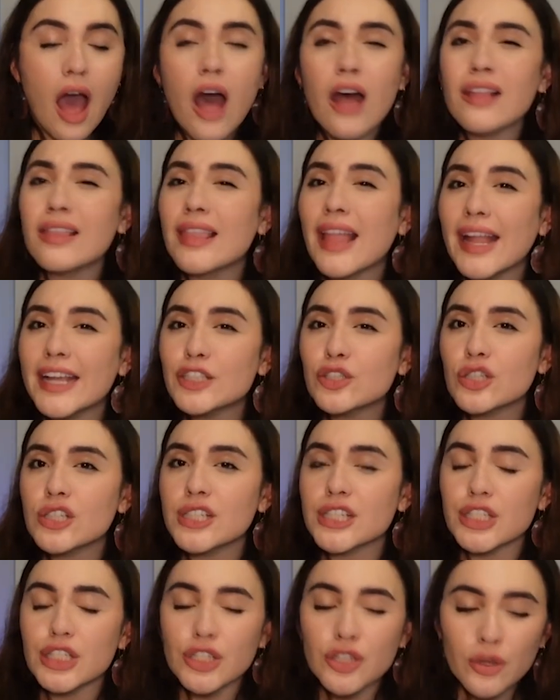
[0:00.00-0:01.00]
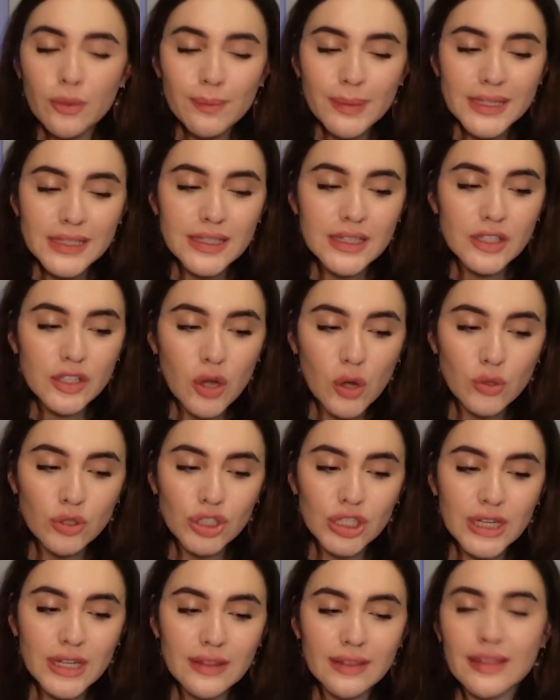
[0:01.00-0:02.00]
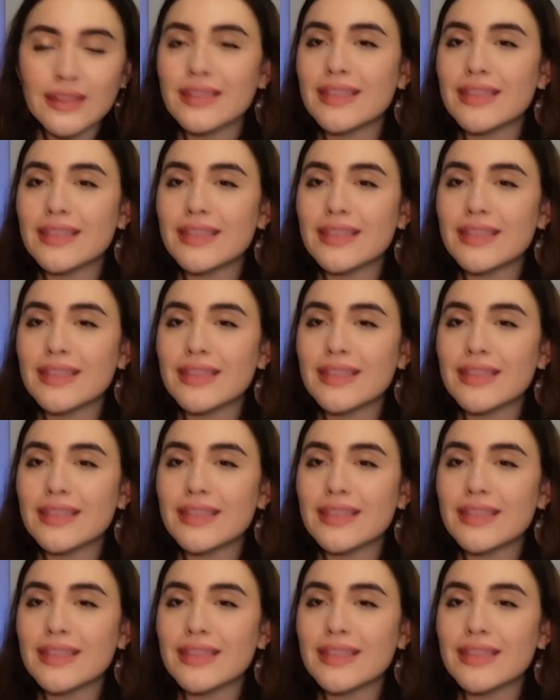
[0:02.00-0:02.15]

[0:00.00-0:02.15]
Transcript: Unlike traditional business coaching,